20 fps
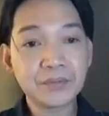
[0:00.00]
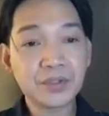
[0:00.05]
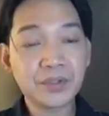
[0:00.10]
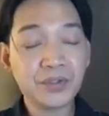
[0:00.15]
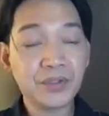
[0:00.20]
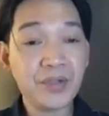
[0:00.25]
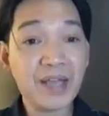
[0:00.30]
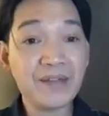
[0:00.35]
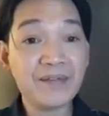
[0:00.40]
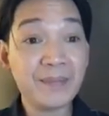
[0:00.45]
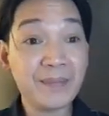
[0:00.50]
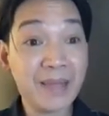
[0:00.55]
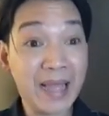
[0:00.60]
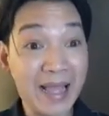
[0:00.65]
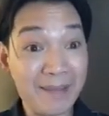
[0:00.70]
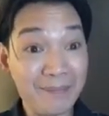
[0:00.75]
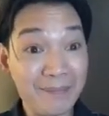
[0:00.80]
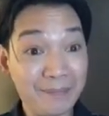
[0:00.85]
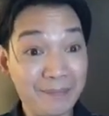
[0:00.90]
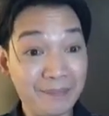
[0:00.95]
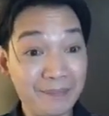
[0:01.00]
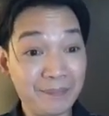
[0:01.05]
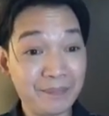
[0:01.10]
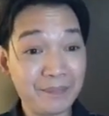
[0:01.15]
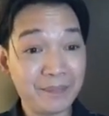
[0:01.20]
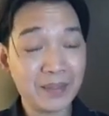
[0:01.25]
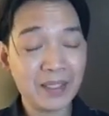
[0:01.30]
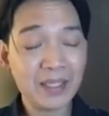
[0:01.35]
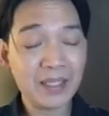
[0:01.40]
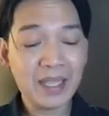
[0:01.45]
Do you have a map?
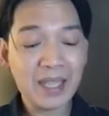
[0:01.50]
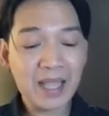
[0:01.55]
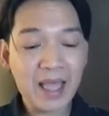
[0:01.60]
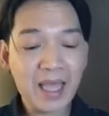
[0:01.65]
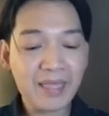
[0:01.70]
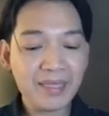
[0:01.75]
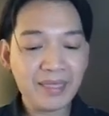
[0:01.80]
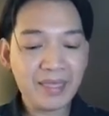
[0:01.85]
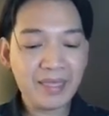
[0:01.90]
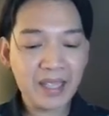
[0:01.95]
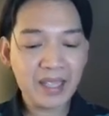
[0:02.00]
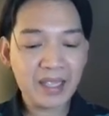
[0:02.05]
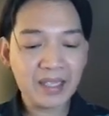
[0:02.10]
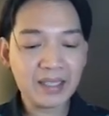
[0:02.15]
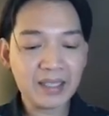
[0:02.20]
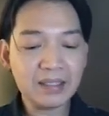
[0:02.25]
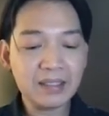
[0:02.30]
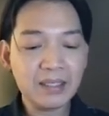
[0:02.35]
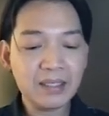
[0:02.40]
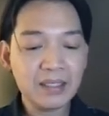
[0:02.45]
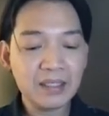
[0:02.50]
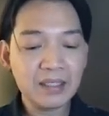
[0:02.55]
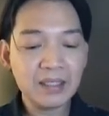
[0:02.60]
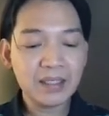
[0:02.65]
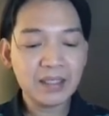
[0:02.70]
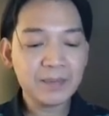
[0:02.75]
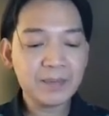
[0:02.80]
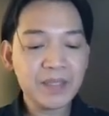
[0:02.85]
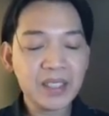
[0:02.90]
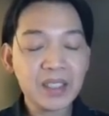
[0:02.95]
And then
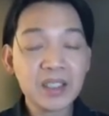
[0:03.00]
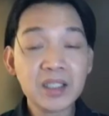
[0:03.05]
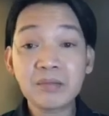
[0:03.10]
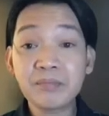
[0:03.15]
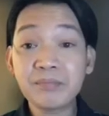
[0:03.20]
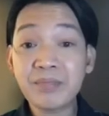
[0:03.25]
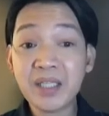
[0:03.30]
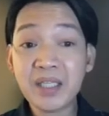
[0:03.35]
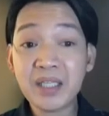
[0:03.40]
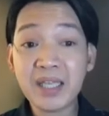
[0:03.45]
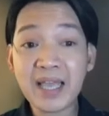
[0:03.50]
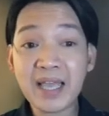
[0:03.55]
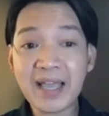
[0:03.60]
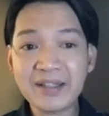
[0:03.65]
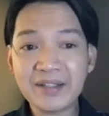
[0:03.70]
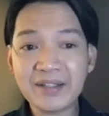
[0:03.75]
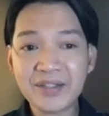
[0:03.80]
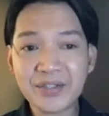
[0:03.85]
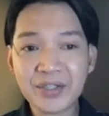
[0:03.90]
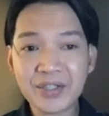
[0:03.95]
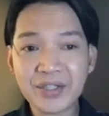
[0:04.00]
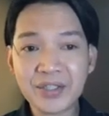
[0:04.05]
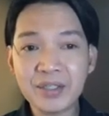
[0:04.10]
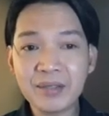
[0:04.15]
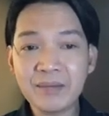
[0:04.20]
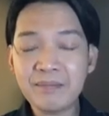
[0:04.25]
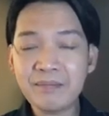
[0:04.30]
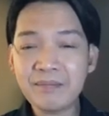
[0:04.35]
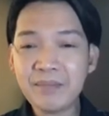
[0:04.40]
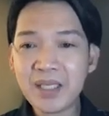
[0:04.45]
speaker B answered
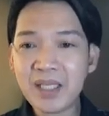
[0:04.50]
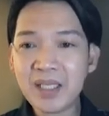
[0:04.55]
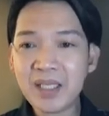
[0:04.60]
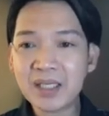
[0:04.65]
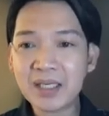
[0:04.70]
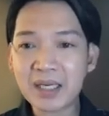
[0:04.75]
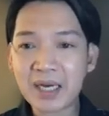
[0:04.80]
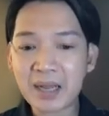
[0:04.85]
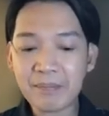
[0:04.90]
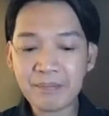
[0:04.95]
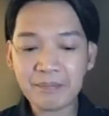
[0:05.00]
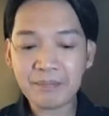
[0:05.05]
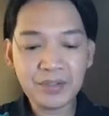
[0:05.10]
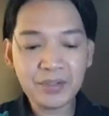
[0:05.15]
me, crap.